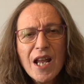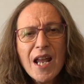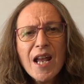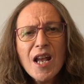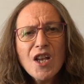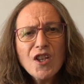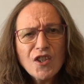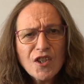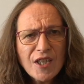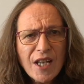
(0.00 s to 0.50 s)

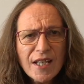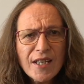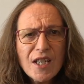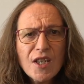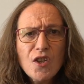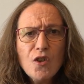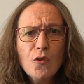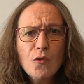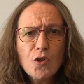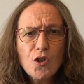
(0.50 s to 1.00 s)
It's getting
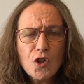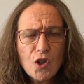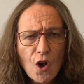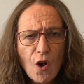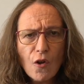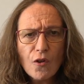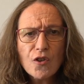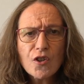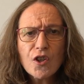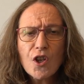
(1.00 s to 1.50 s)
your
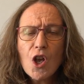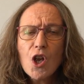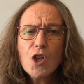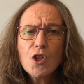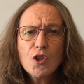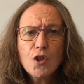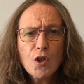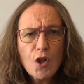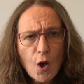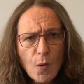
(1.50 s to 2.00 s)
chance
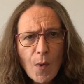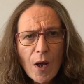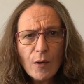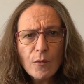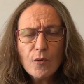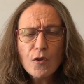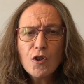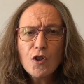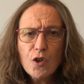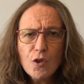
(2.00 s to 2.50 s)
to go out
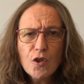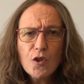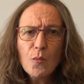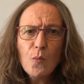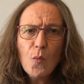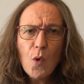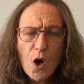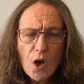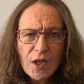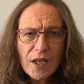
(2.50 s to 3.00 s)
and do some
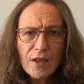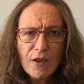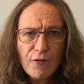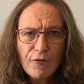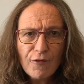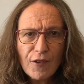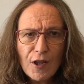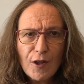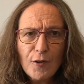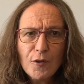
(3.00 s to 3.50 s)
work in the
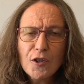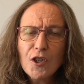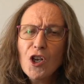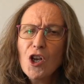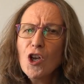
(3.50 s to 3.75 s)
field,